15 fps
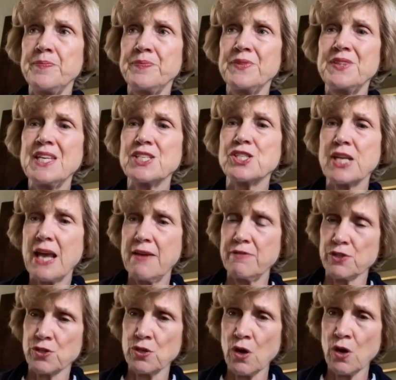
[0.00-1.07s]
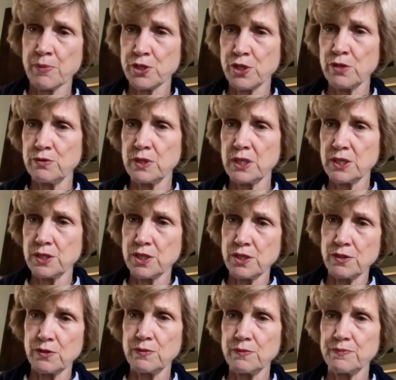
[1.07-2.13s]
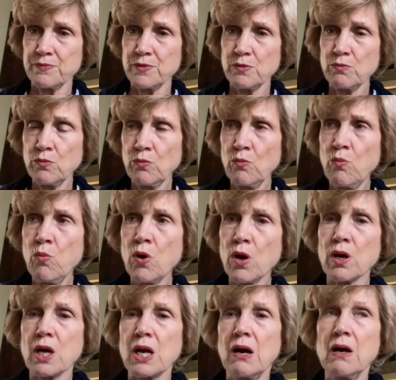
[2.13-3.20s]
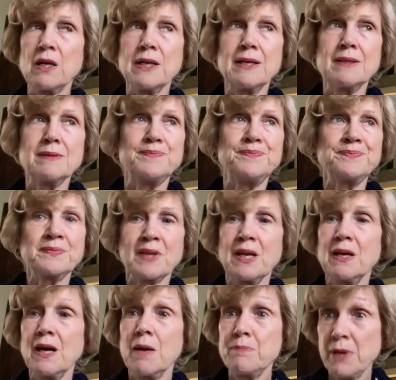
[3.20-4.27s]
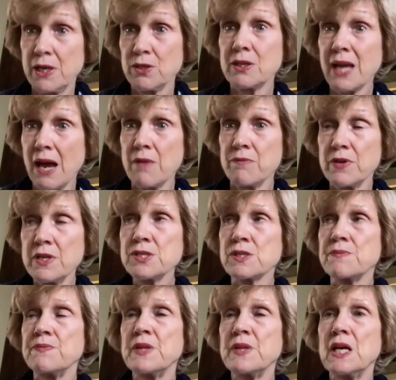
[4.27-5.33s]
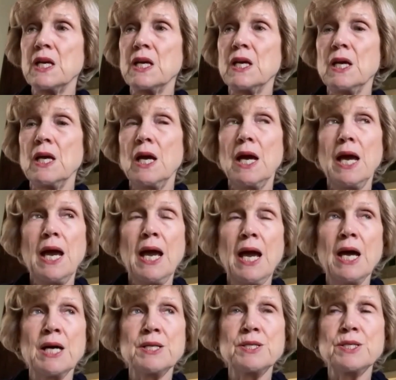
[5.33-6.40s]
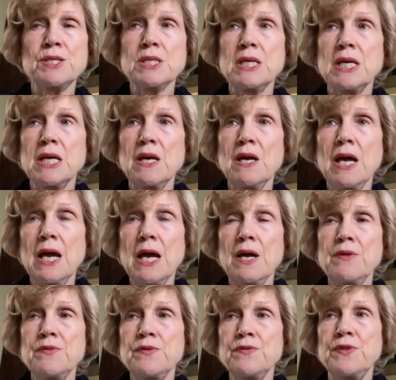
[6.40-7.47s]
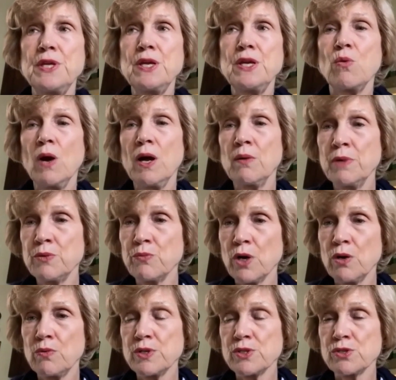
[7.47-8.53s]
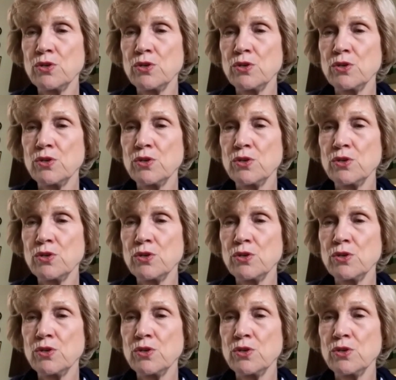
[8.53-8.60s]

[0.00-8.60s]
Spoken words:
this gave us an opportunity to work on a bigger canvas. And the Quayle Monroe was